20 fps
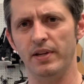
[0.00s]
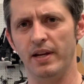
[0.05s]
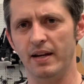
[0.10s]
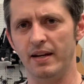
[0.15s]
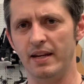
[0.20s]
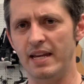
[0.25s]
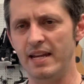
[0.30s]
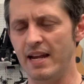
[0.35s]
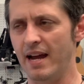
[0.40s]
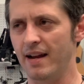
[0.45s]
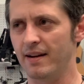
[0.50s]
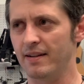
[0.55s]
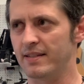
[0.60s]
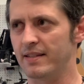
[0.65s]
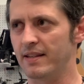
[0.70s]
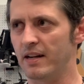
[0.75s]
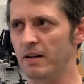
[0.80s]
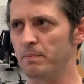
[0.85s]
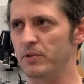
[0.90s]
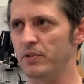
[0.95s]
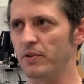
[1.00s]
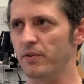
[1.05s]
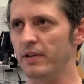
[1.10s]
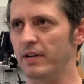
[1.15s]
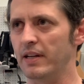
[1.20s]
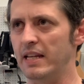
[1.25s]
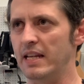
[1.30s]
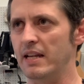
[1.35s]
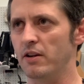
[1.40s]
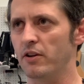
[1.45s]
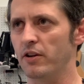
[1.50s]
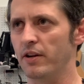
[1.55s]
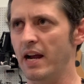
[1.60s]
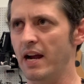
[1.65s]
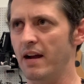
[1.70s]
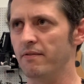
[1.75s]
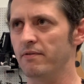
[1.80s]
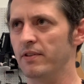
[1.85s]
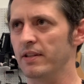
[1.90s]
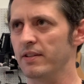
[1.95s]
and he had it set up so that he could
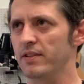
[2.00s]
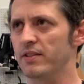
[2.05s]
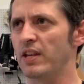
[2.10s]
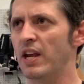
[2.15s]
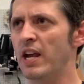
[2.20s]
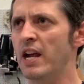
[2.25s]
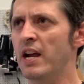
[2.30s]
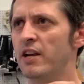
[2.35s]
have this